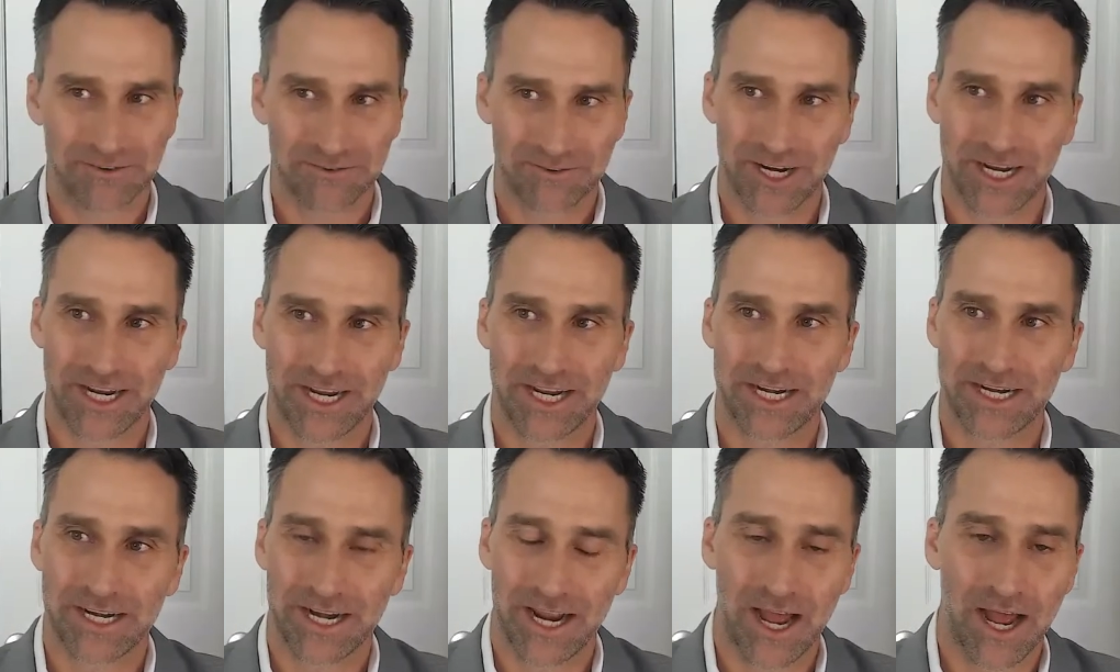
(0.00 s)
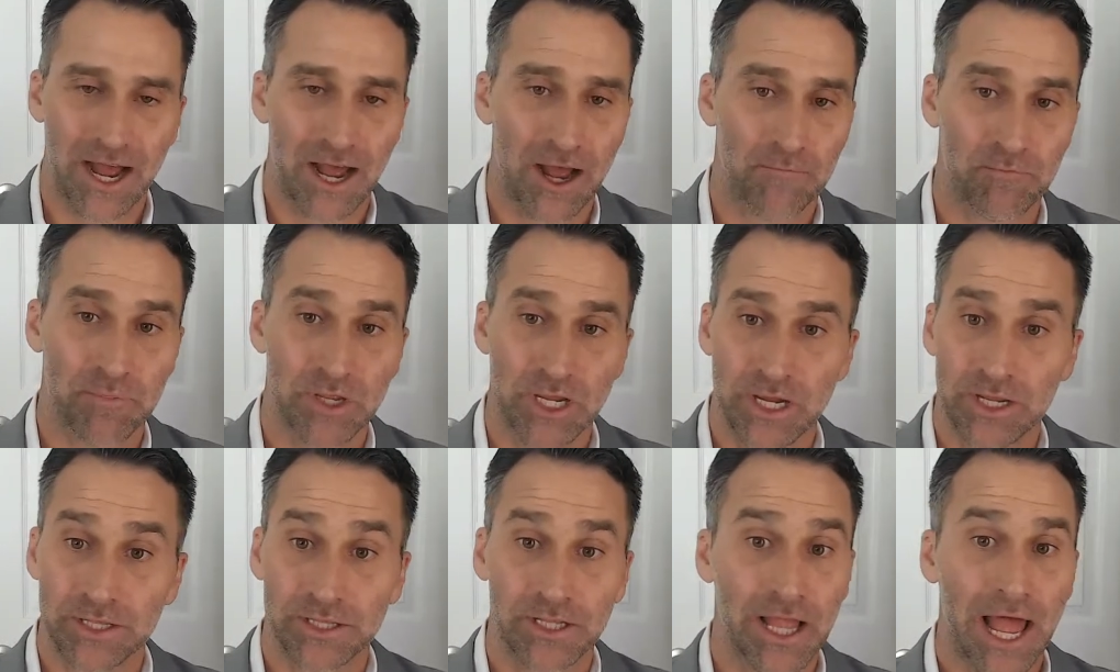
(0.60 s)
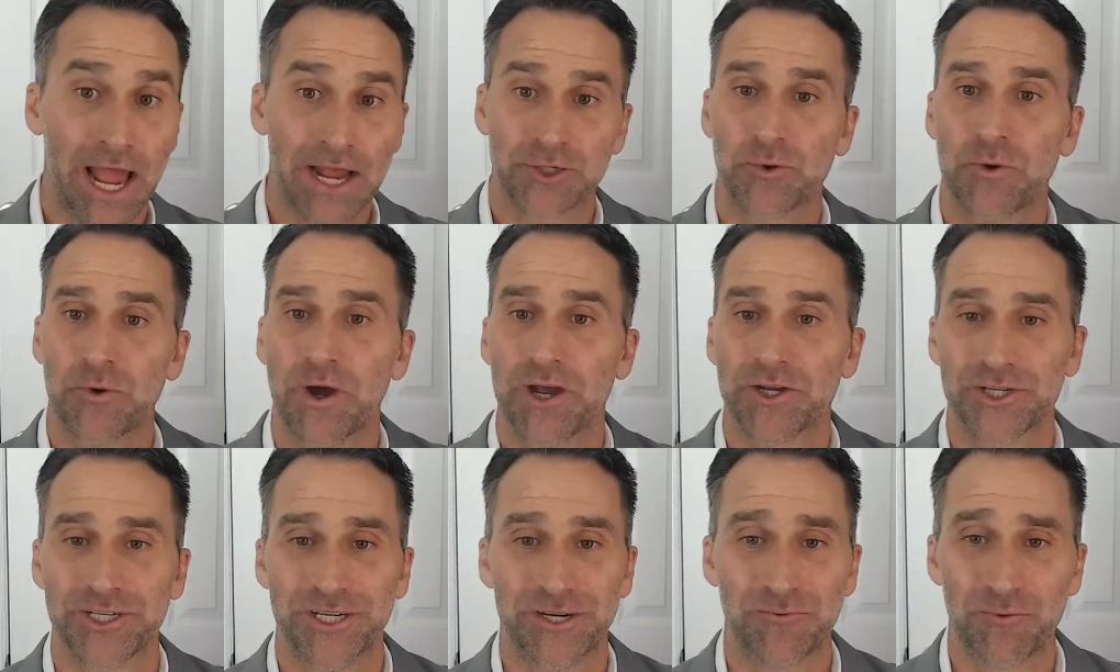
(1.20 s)
The last
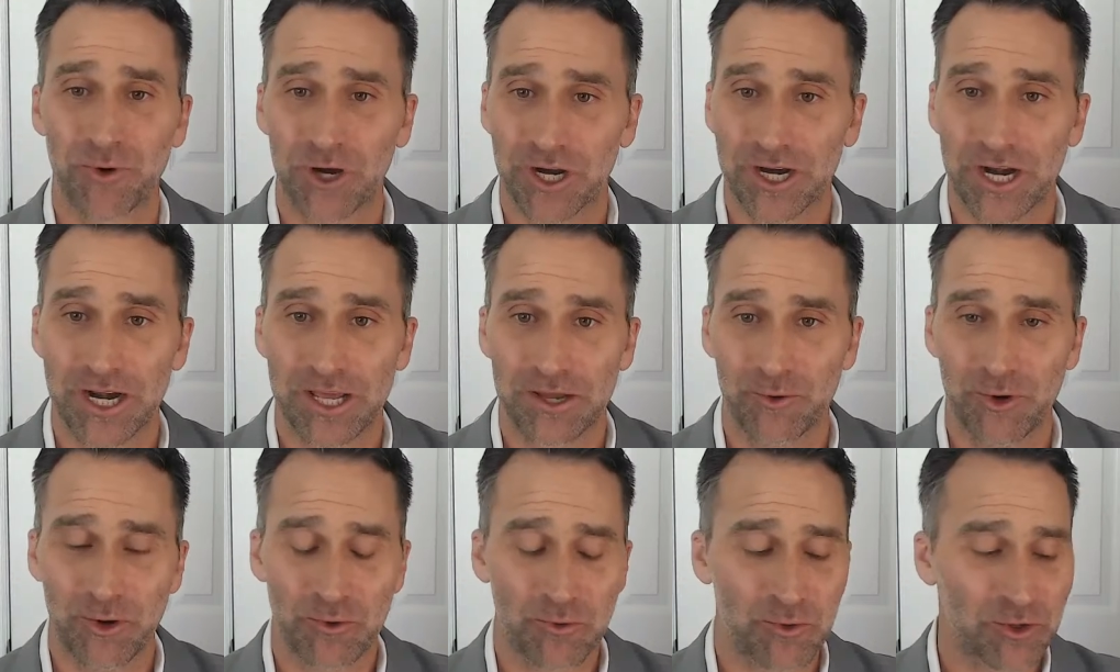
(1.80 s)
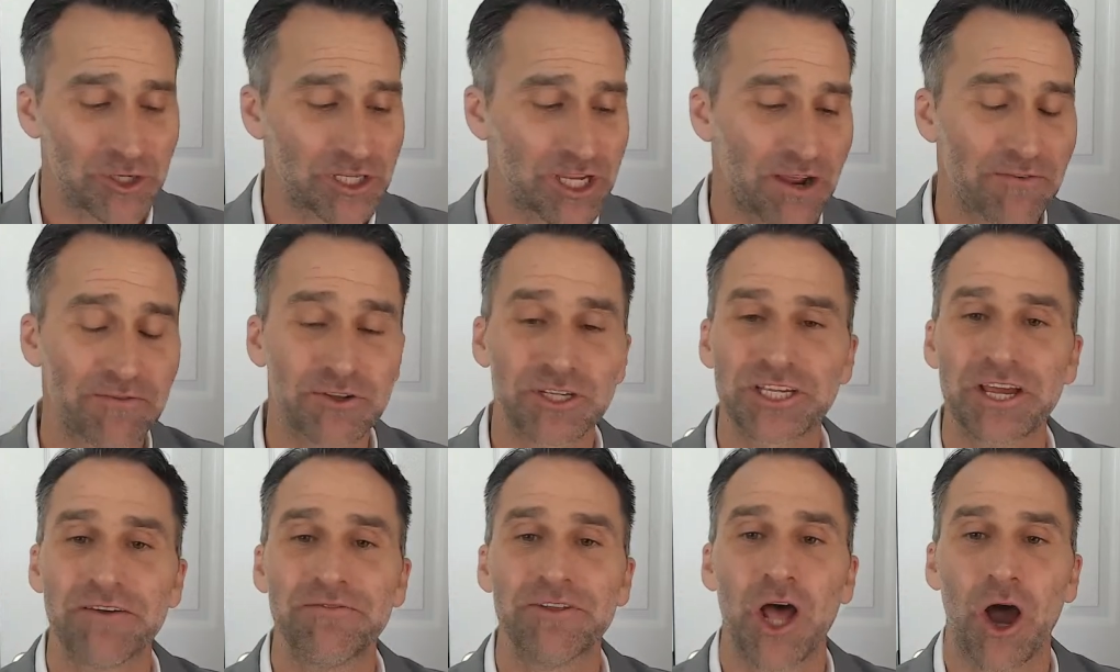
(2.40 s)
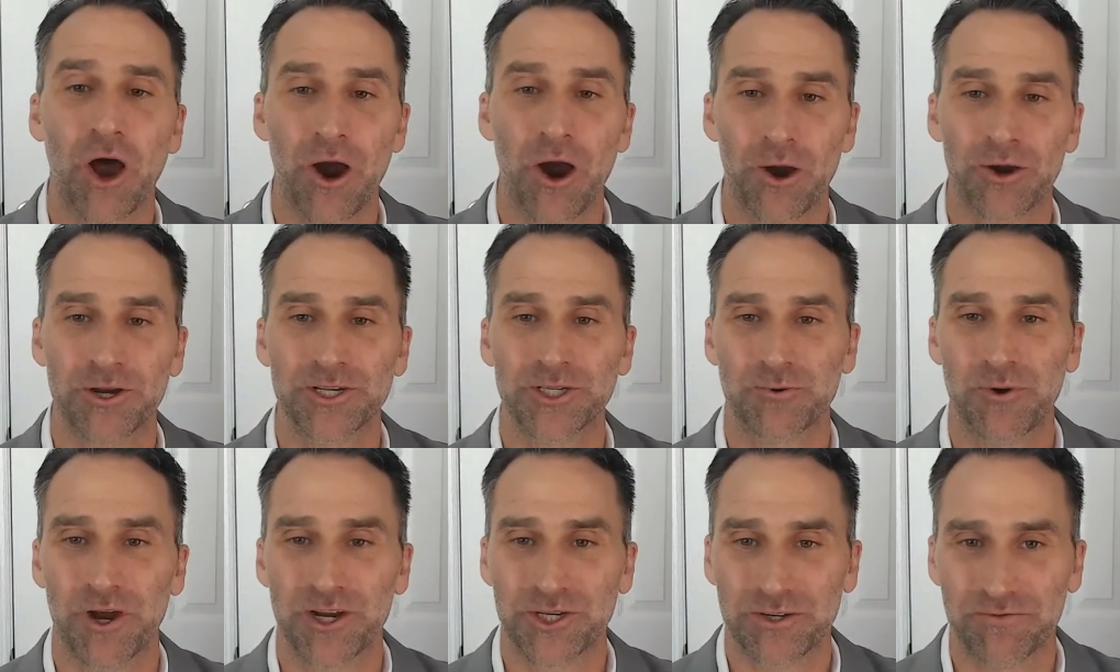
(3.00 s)
question, we're saving the hardest
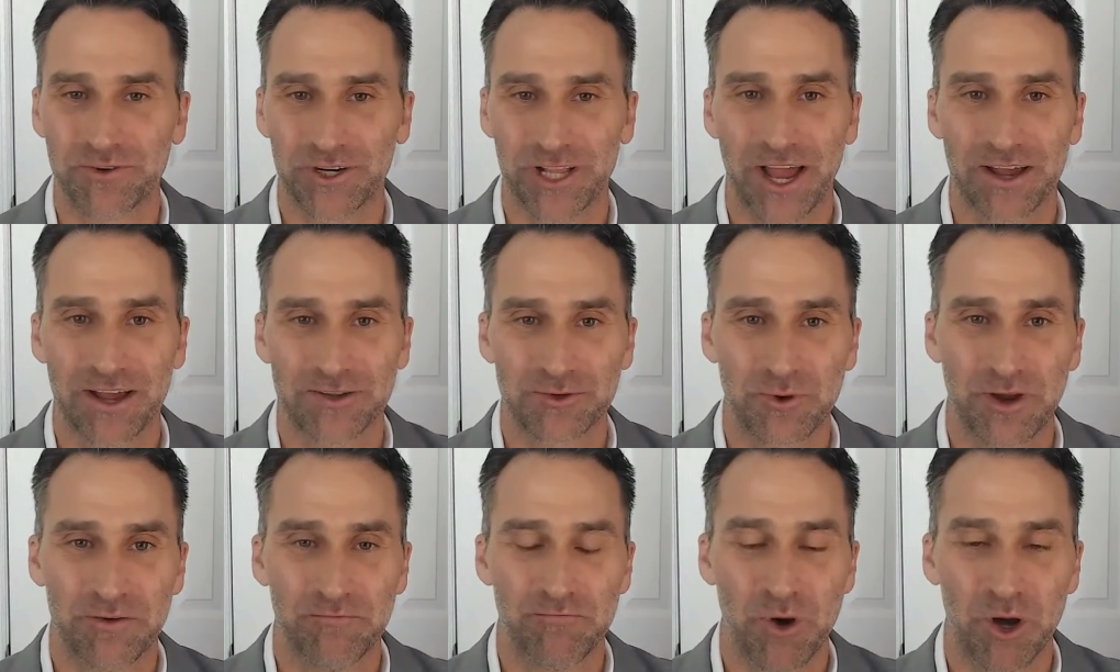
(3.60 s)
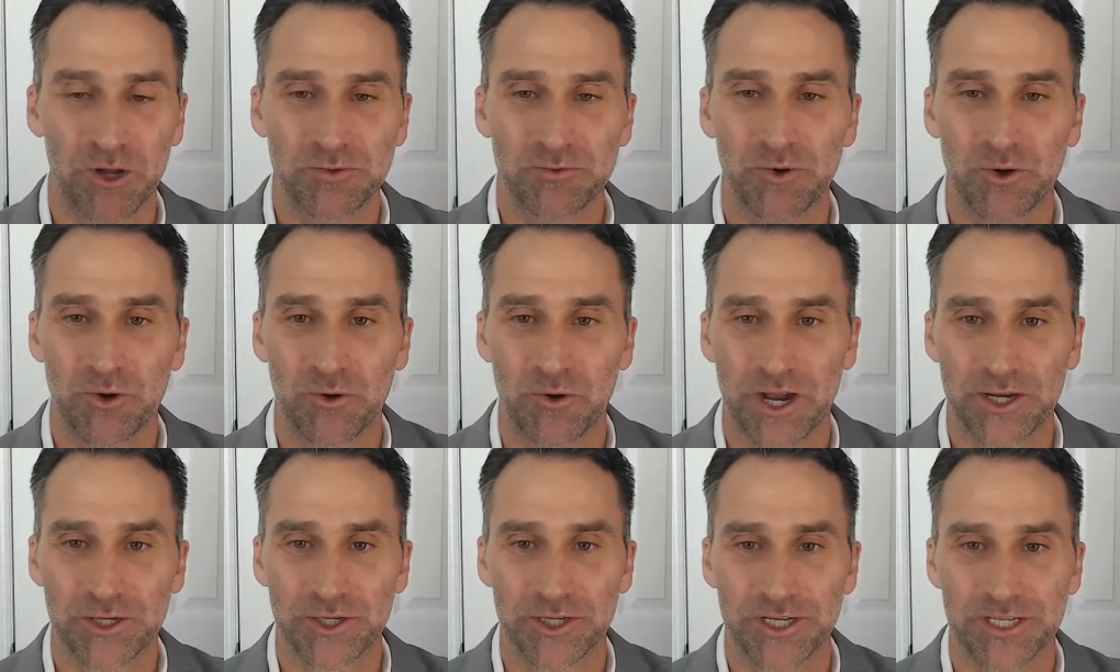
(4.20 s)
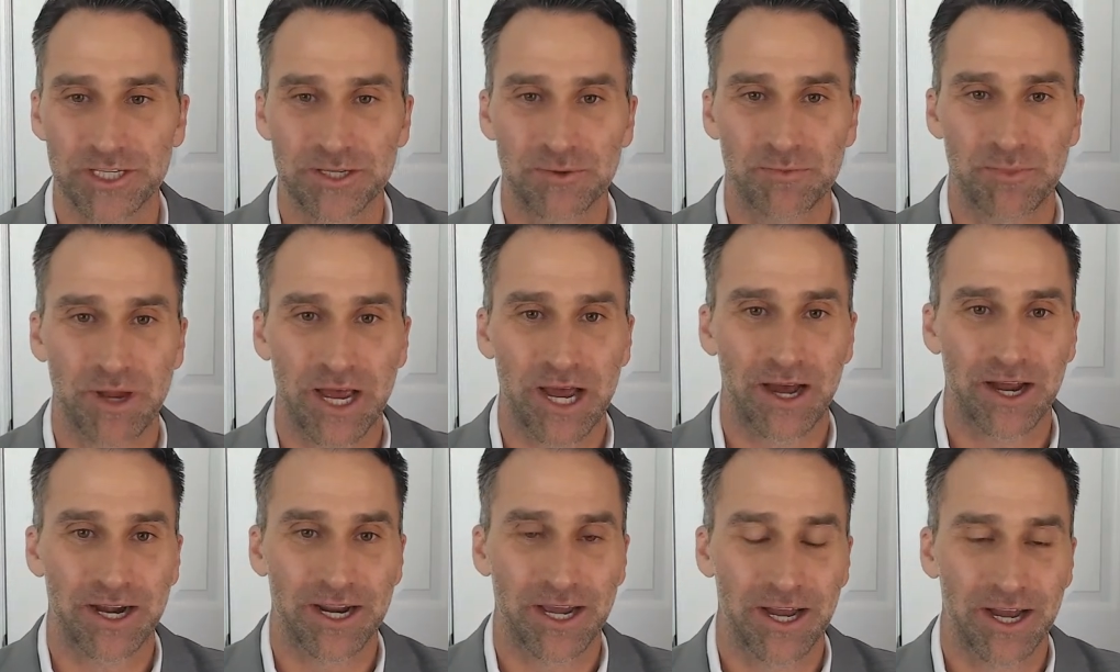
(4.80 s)
question for last. We have multiple questions
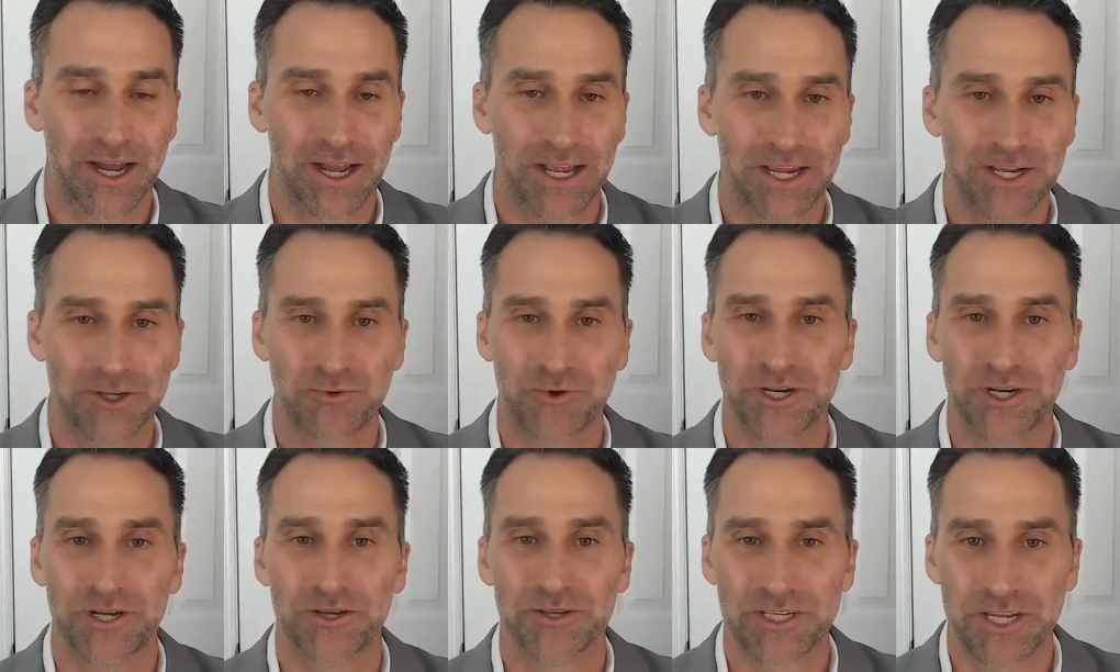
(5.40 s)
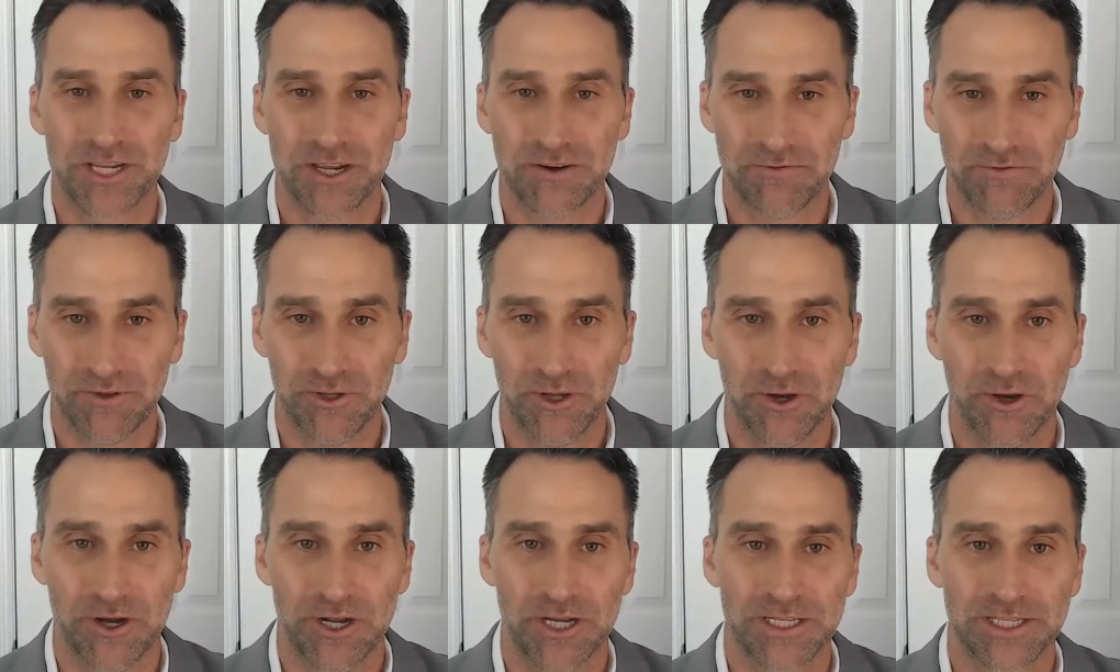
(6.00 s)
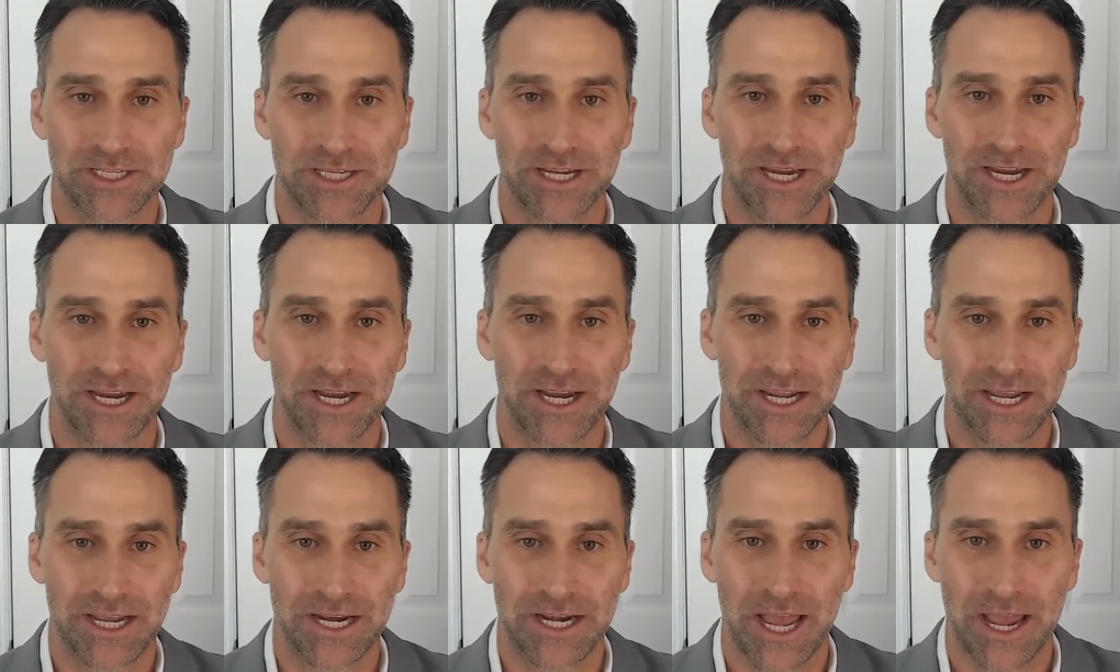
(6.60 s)
about Israel's influence
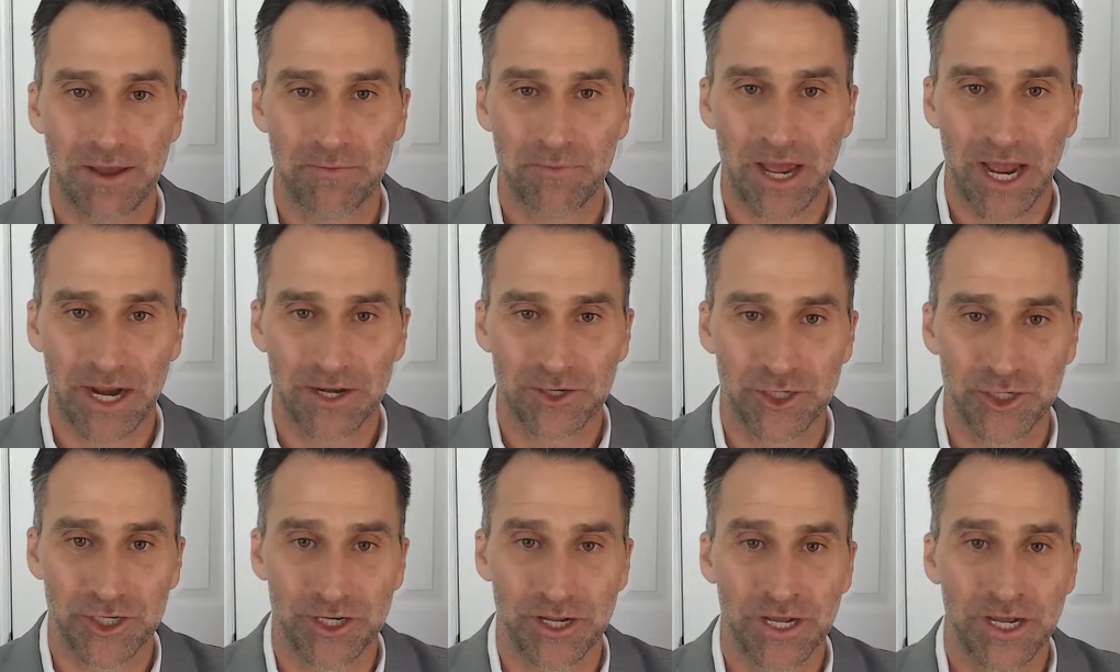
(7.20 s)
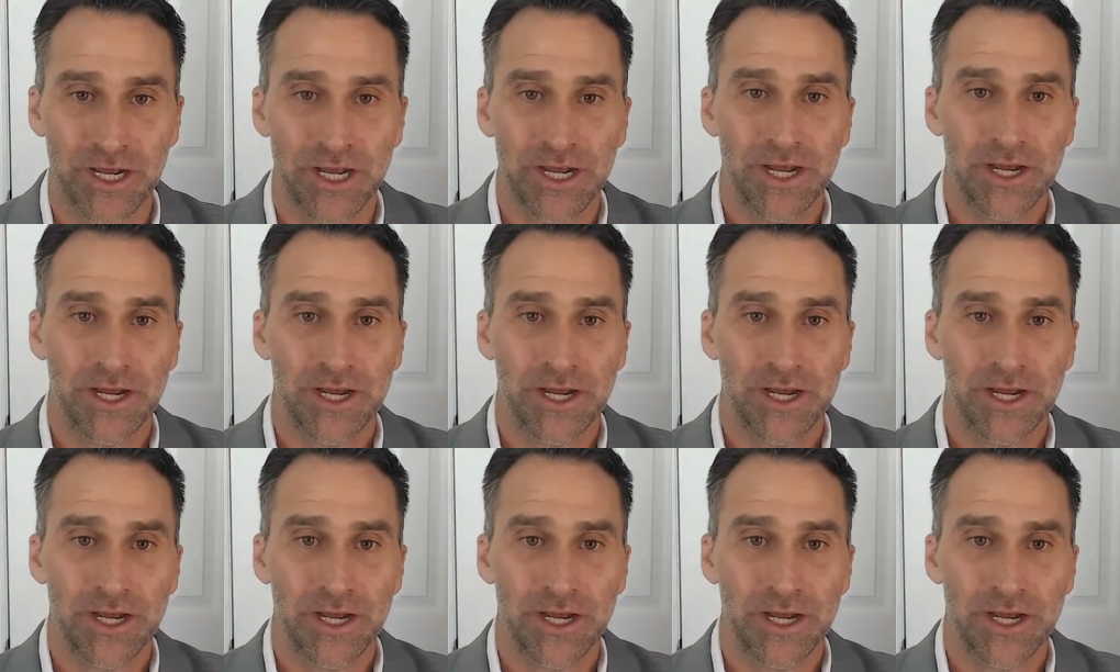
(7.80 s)
and AIPAC.